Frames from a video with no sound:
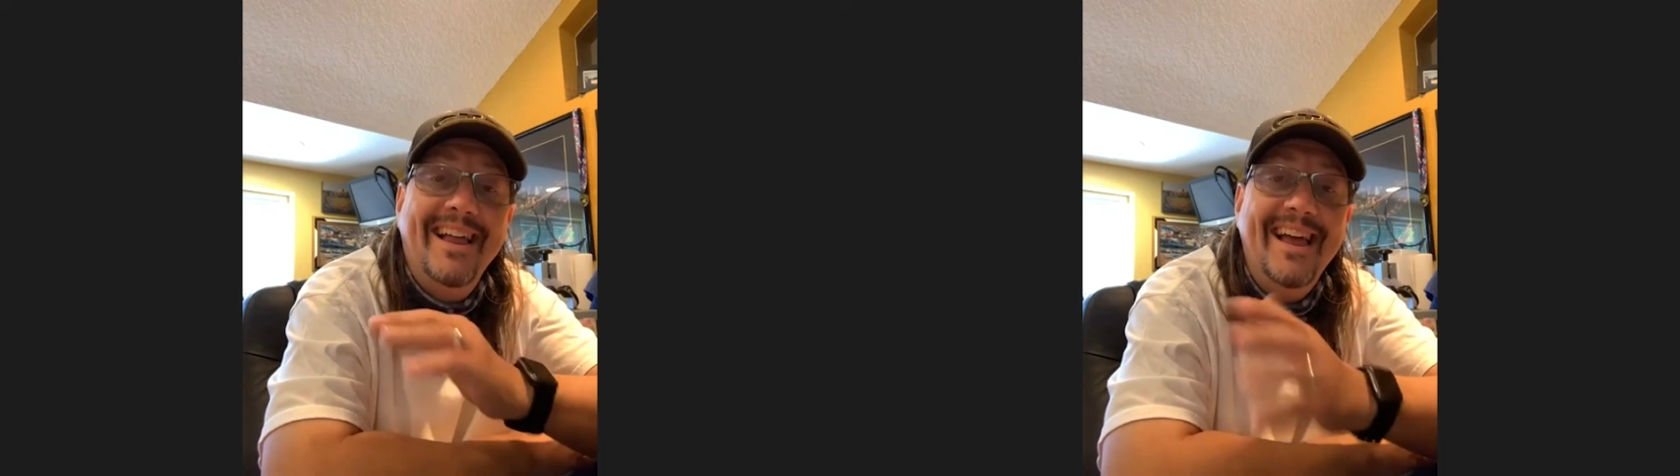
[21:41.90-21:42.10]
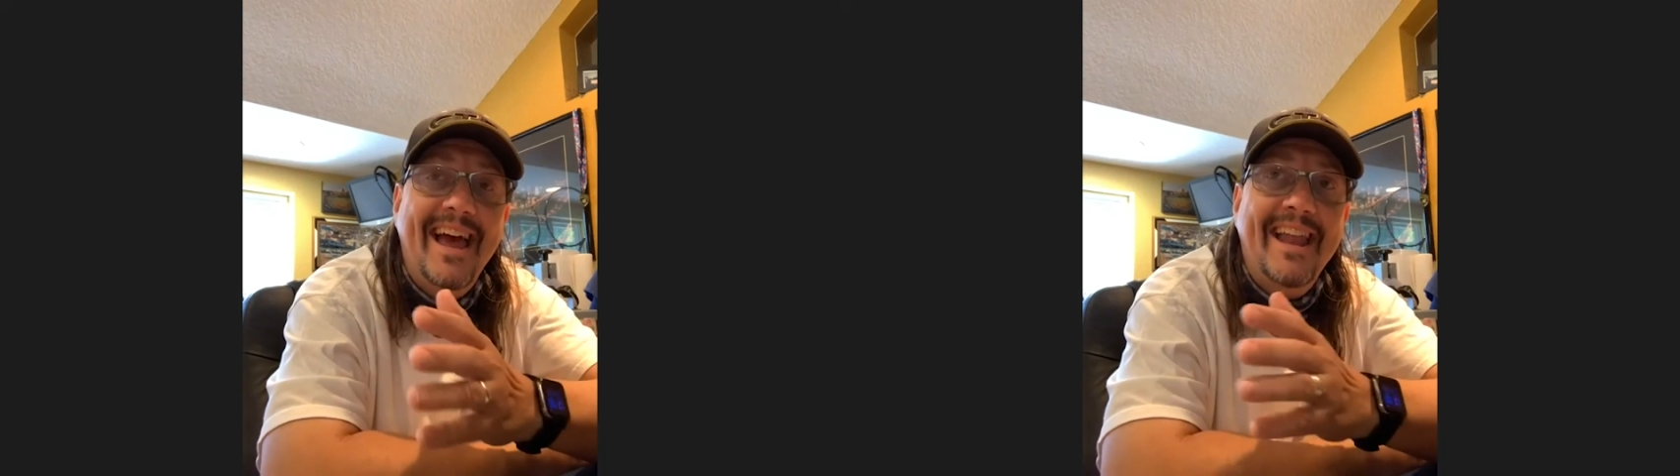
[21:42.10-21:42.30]

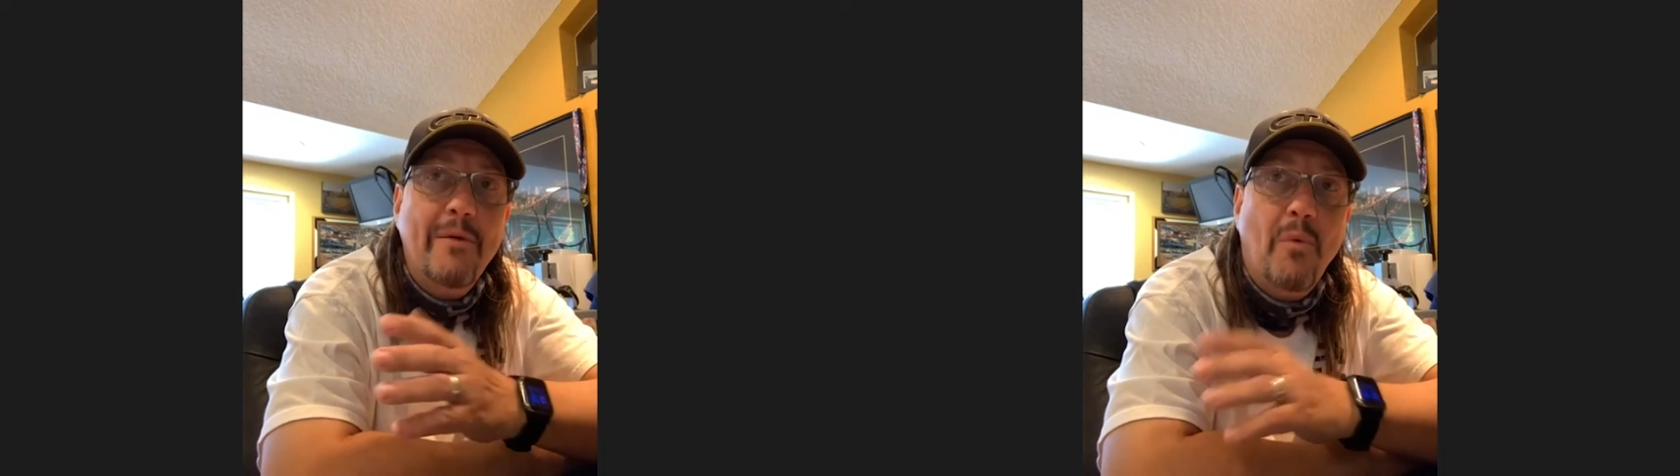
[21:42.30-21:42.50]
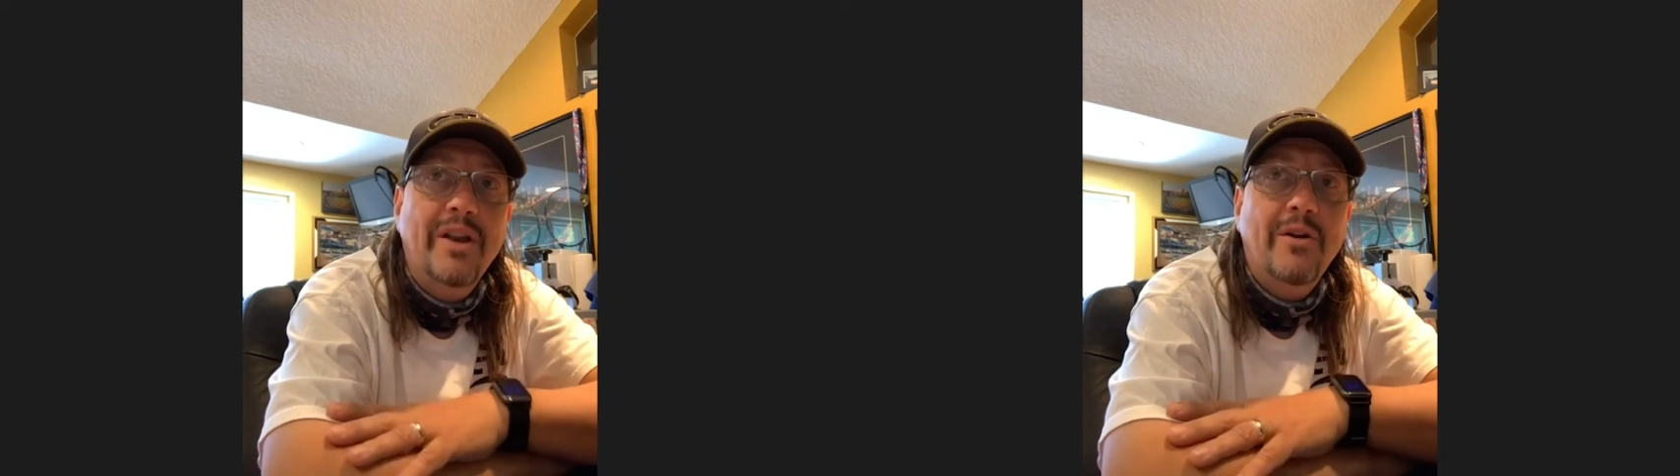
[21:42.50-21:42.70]
and they
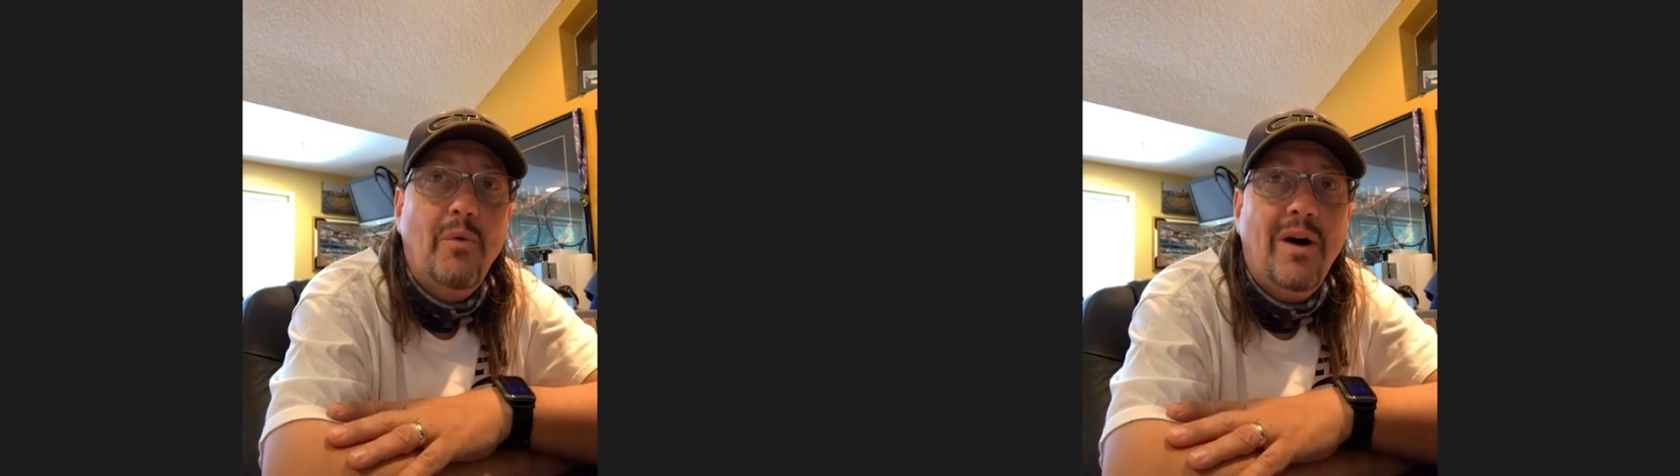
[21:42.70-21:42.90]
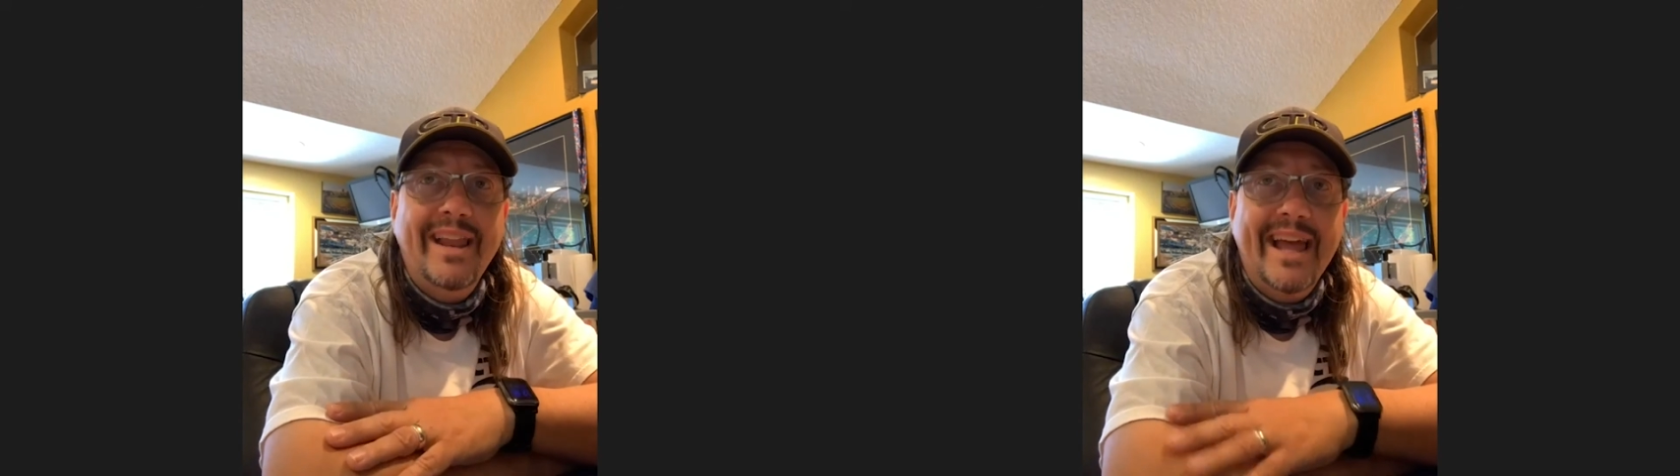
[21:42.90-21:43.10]
wonder
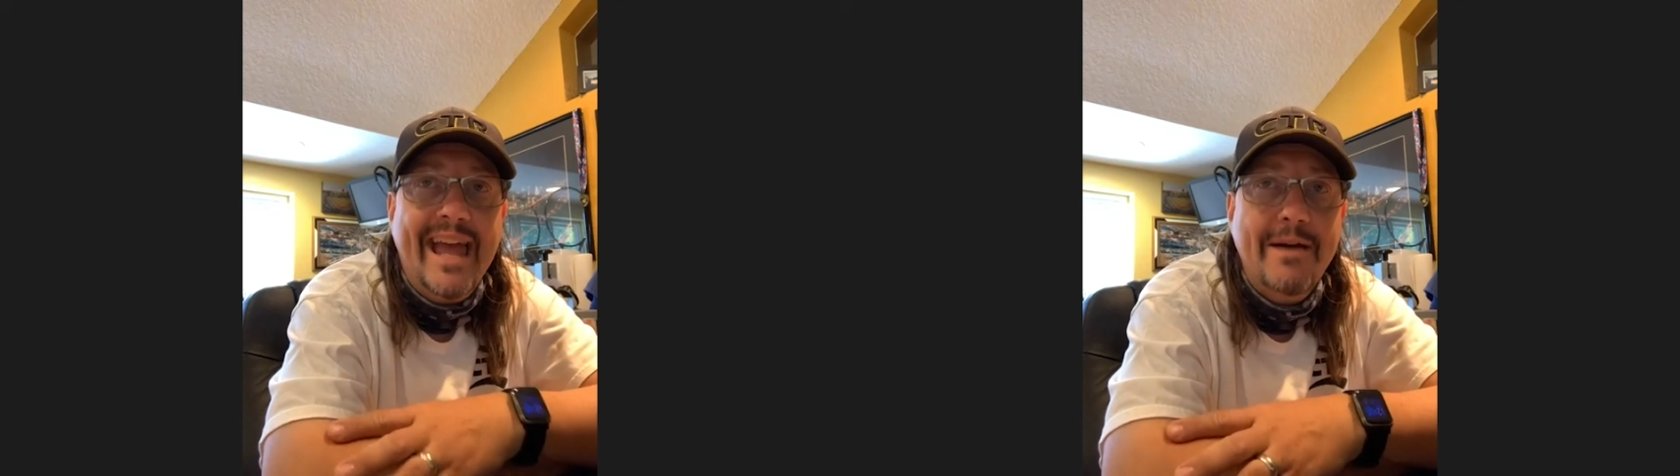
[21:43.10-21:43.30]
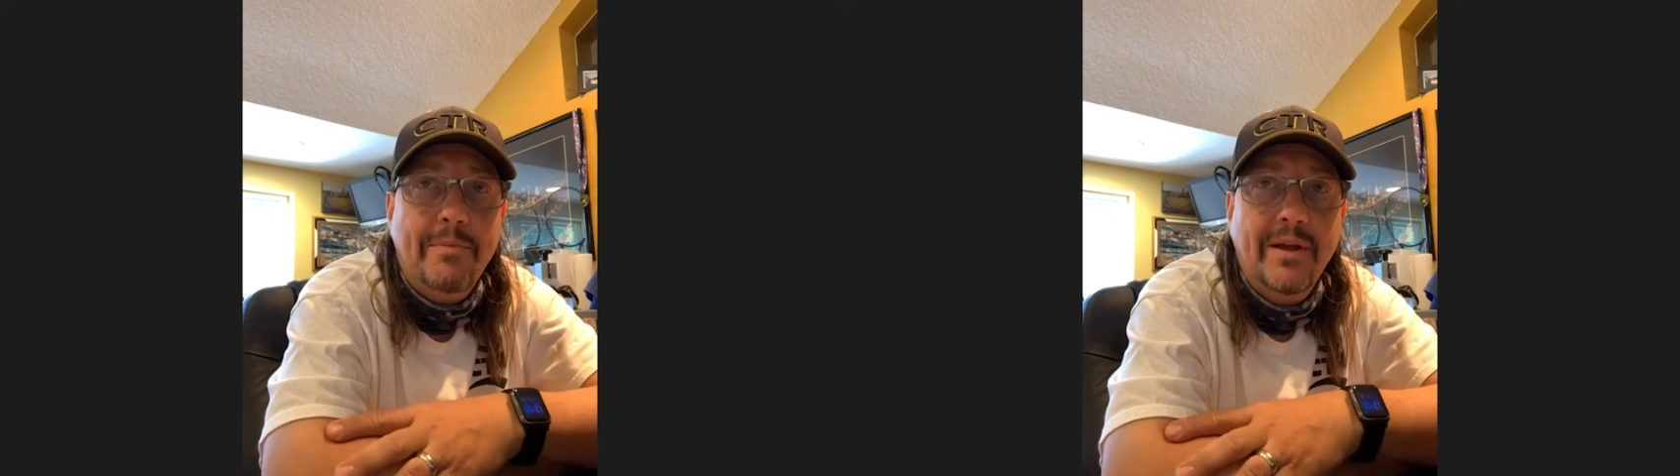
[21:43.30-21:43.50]
why they
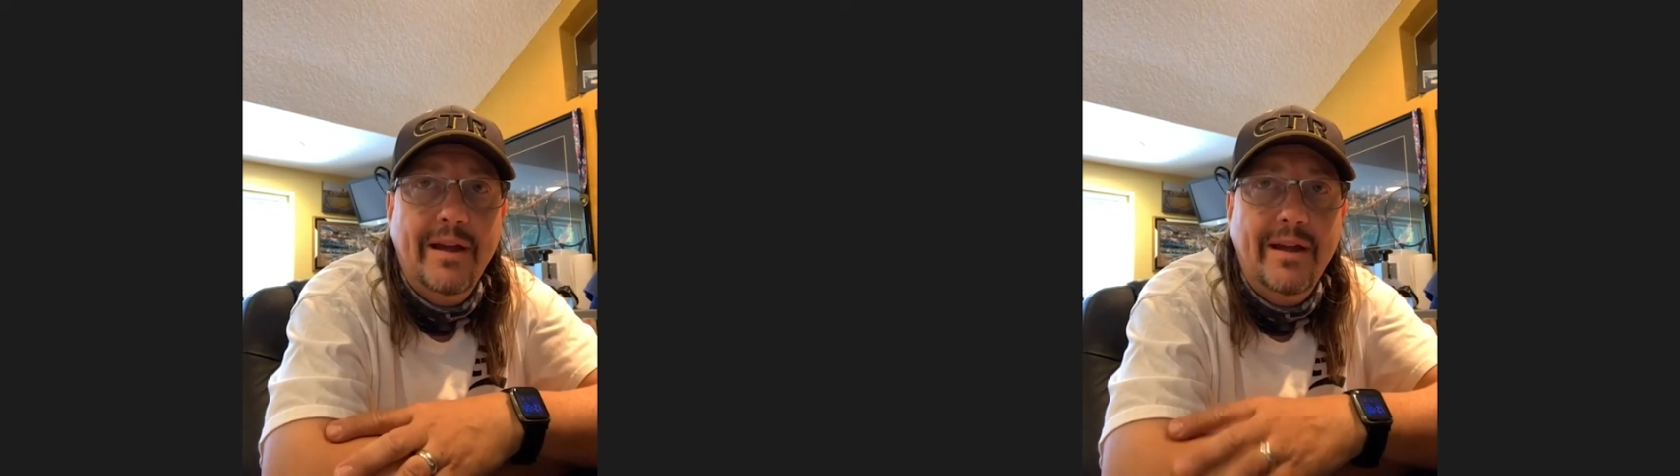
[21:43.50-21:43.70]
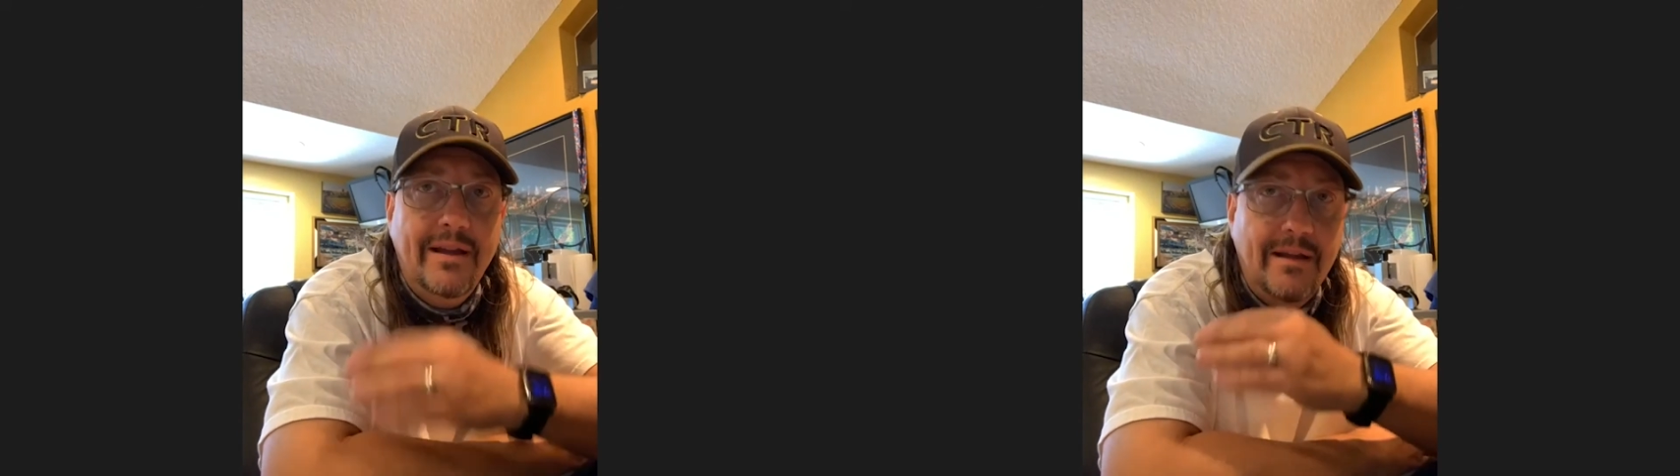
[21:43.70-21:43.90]
can't
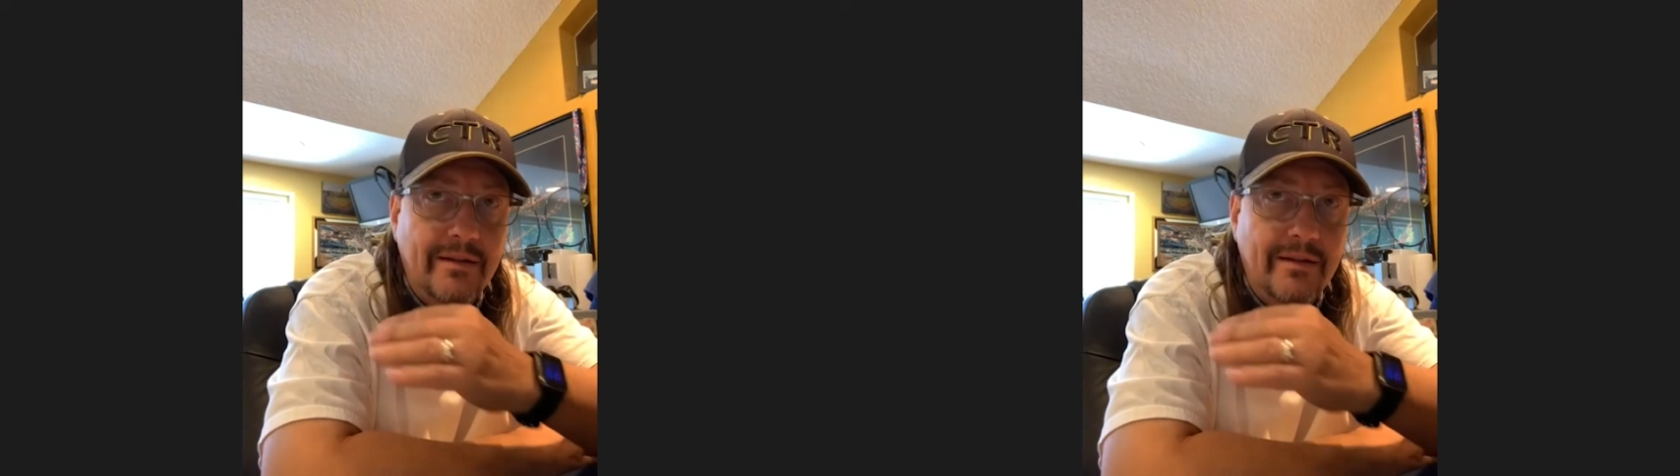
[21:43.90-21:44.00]
play